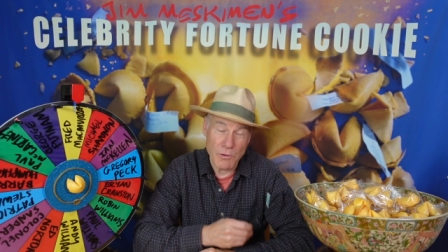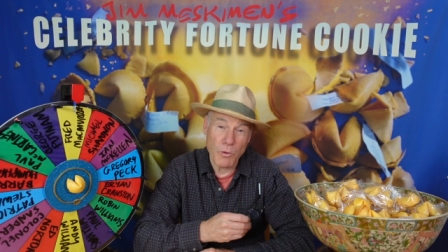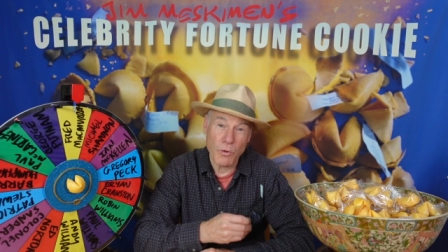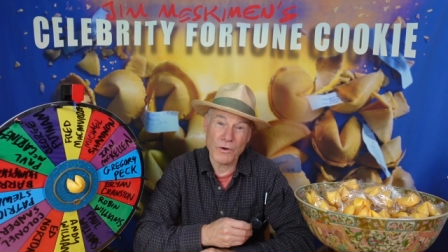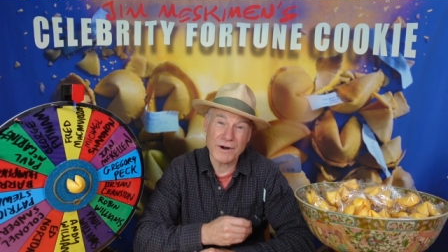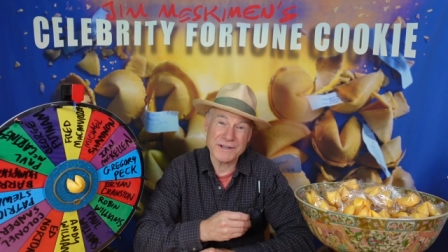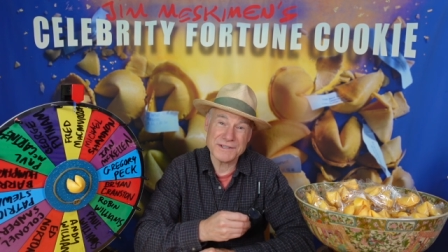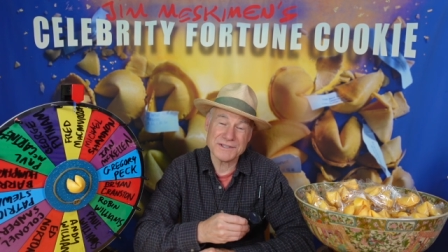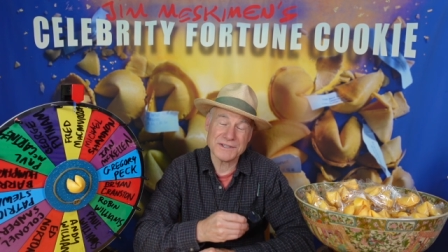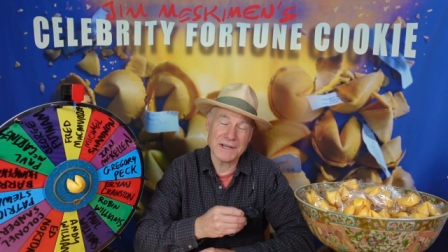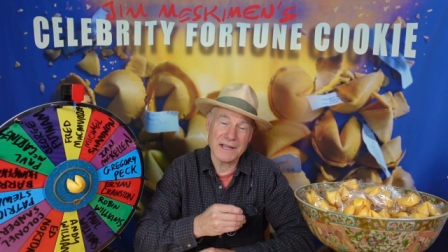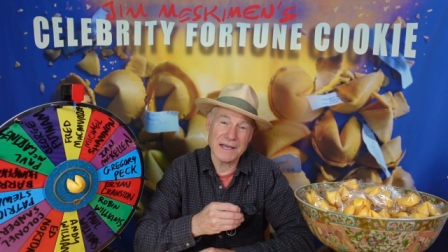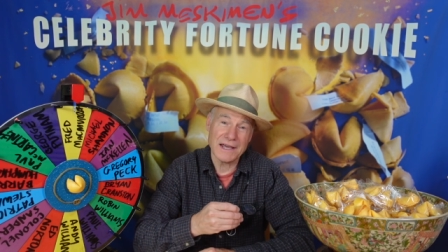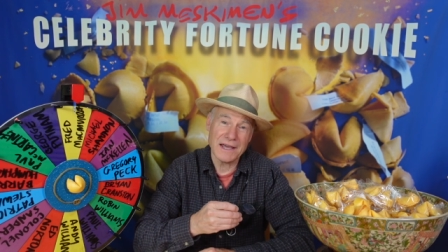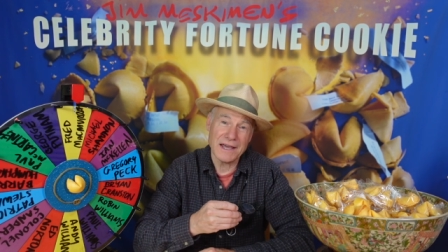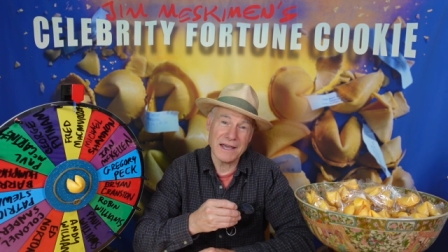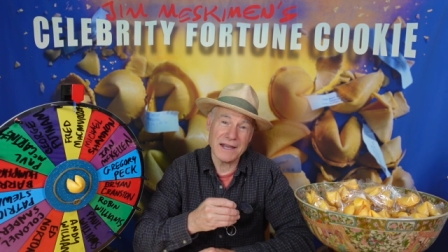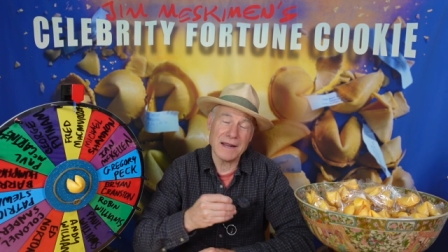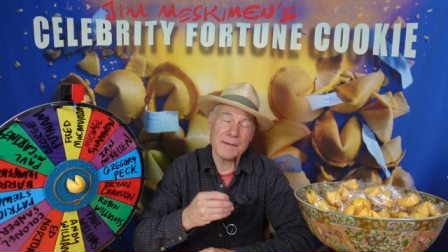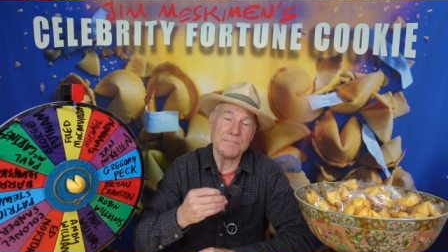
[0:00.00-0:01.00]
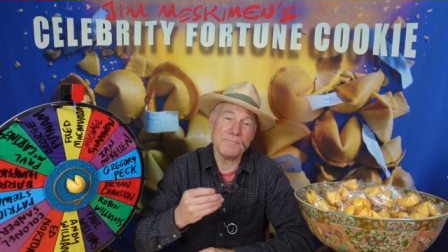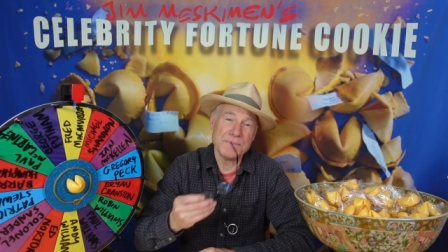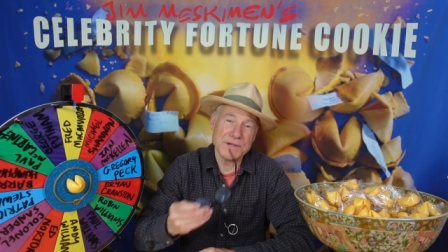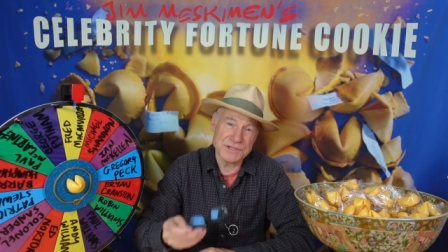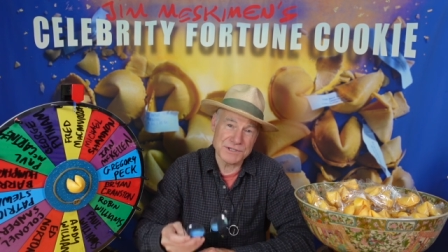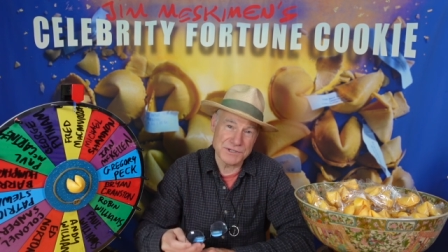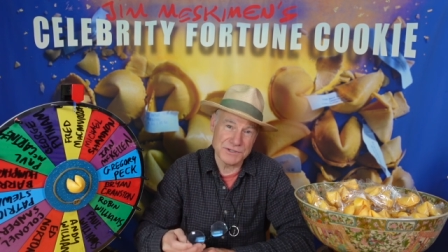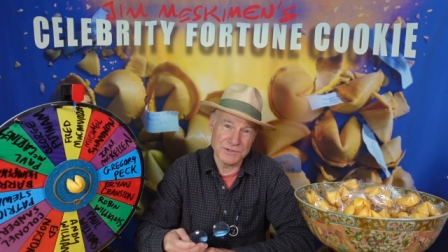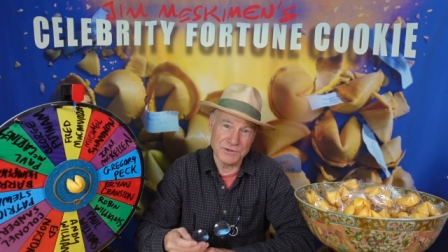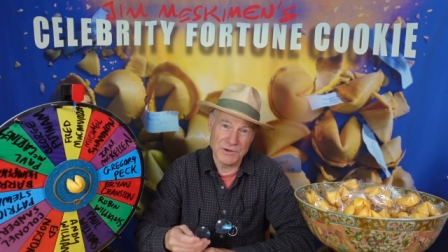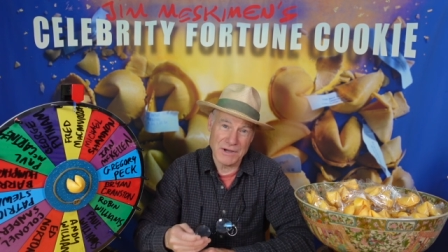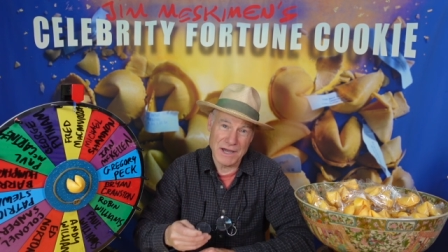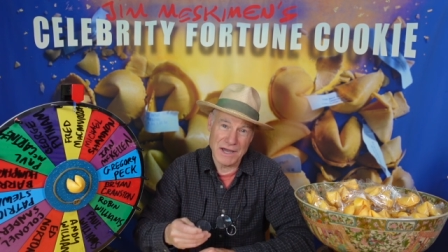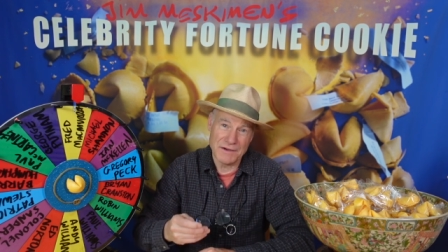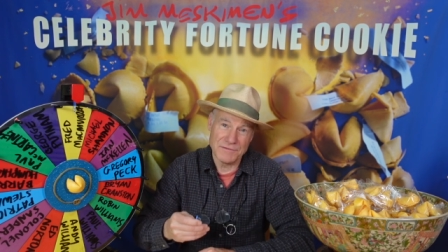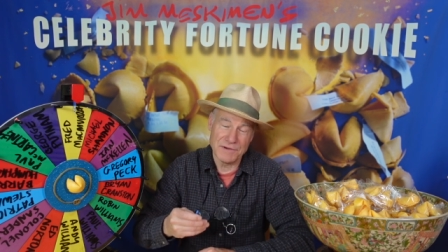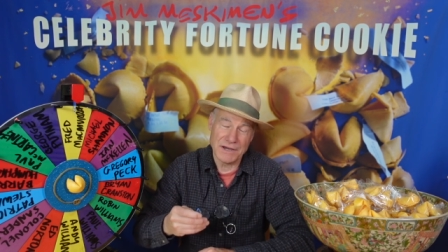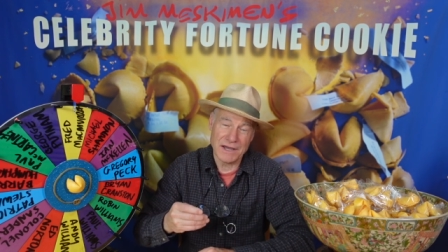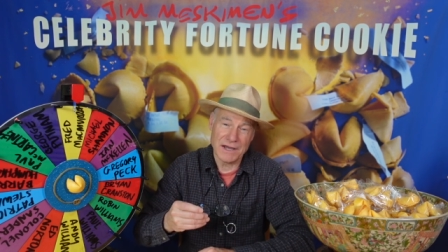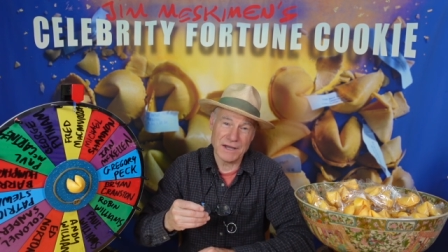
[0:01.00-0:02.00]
or is it an ambition you have, a,